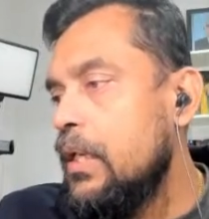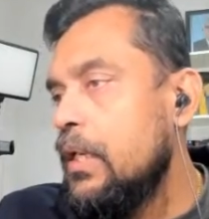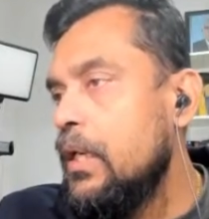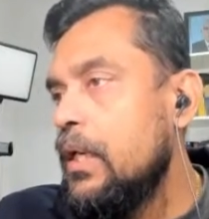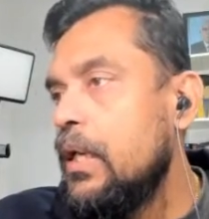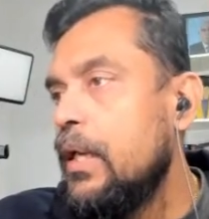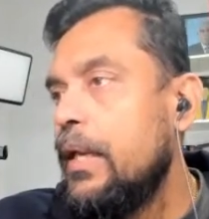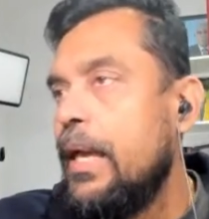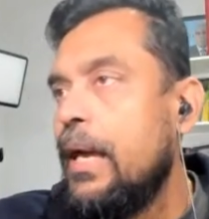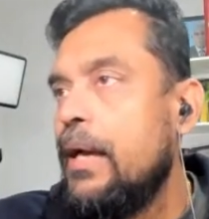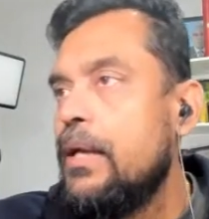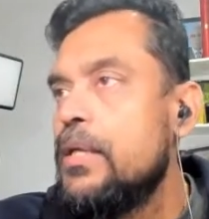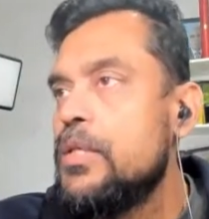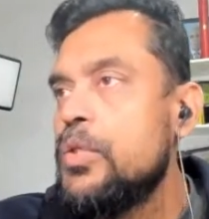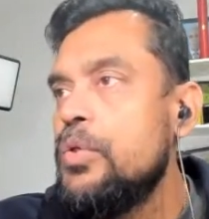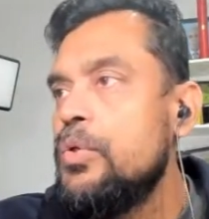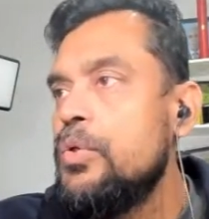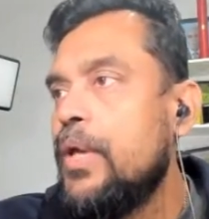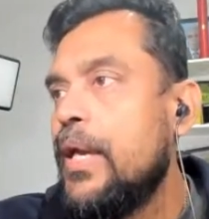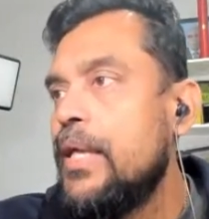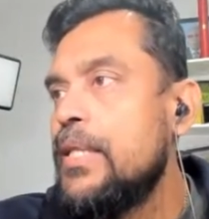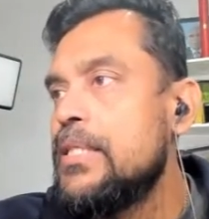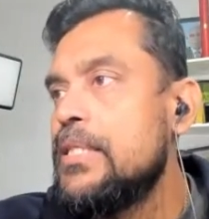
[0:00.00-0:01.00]
yeah, so you
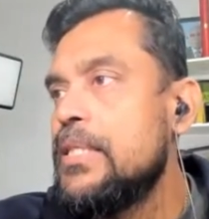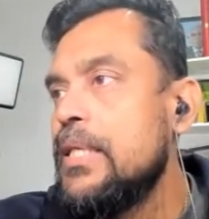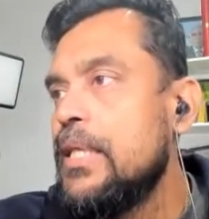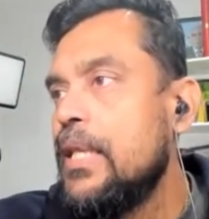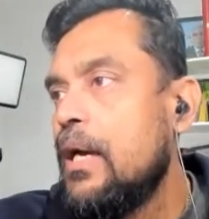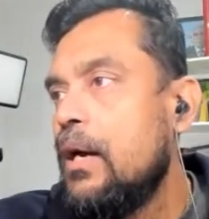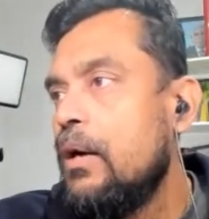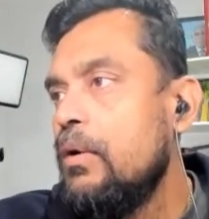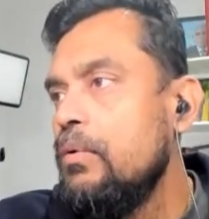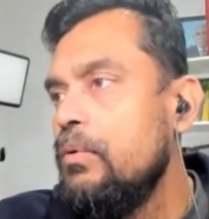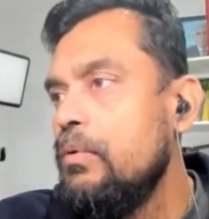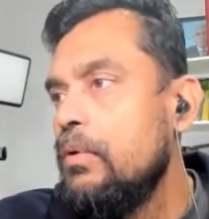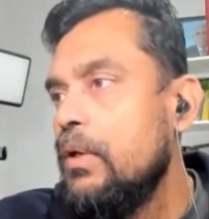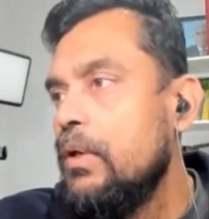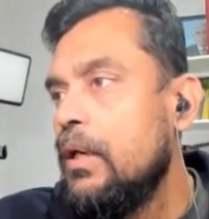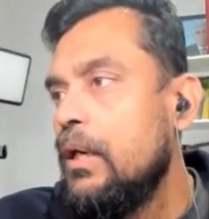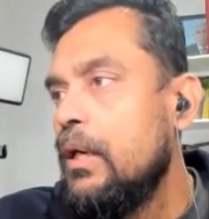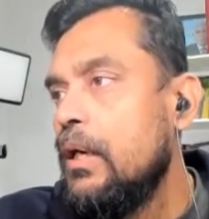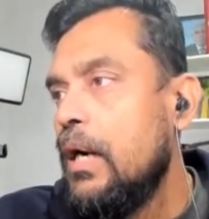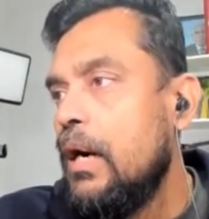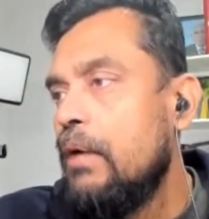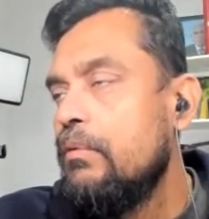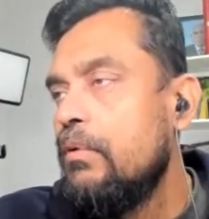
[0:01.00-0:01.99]
can see now
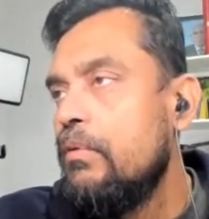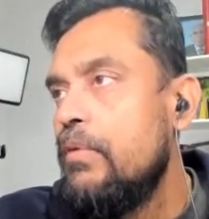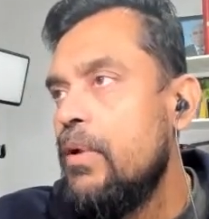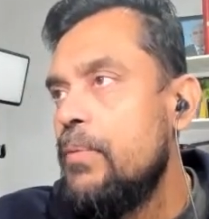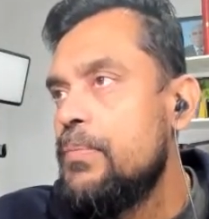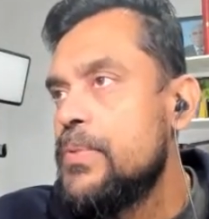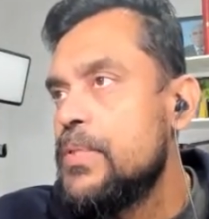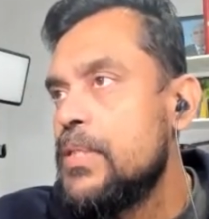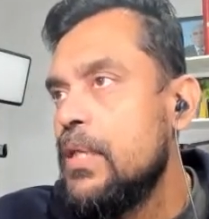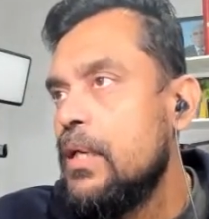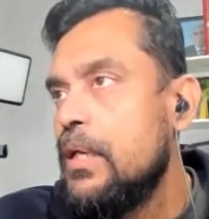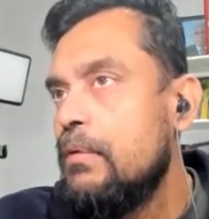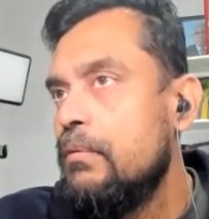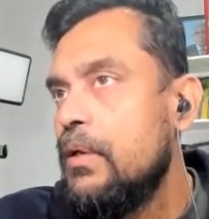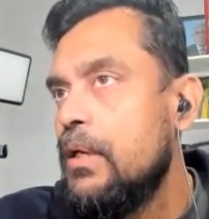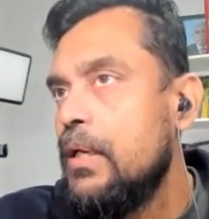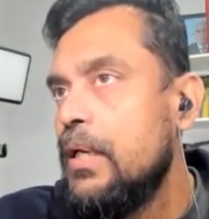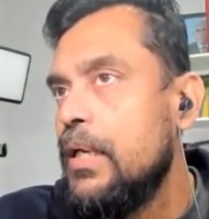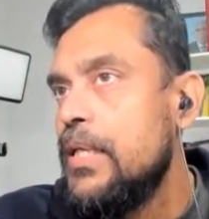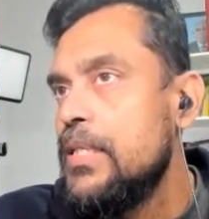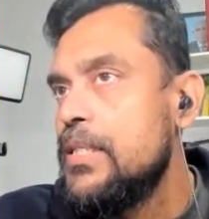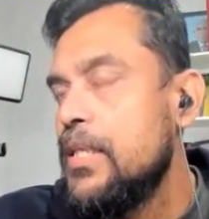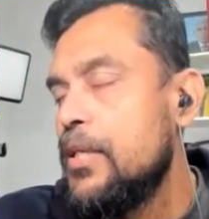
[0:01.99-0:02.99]
our web server
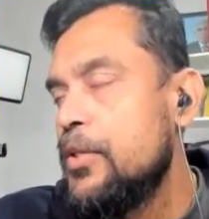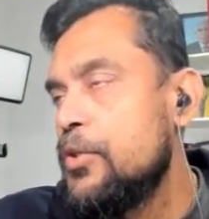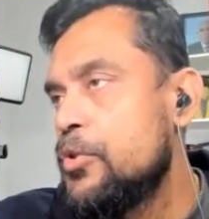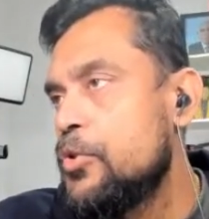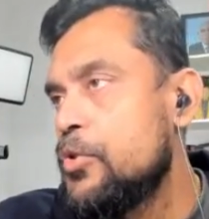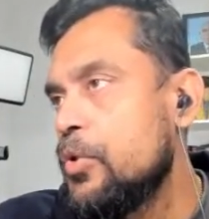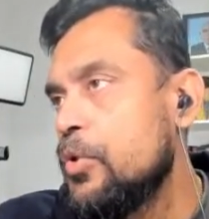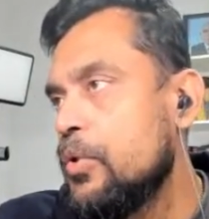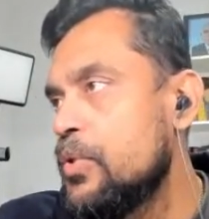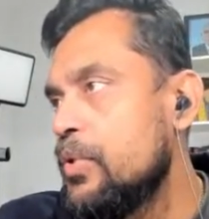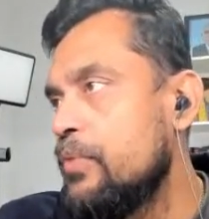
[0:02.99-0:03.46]
is installed.